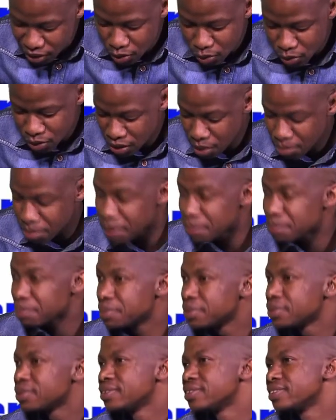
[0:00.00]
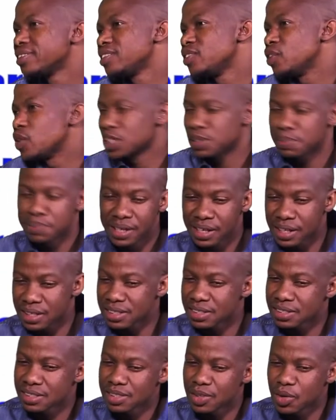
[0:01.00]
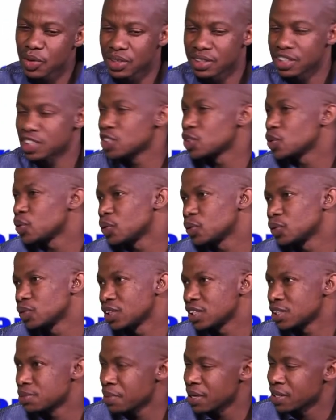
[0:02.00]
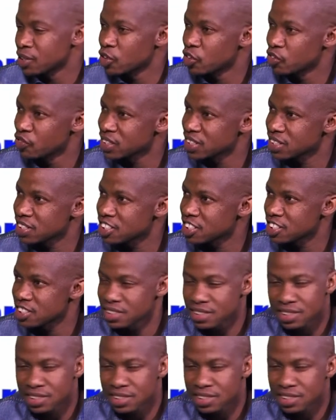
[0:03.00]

sum up your experience on the show, Expired Conversations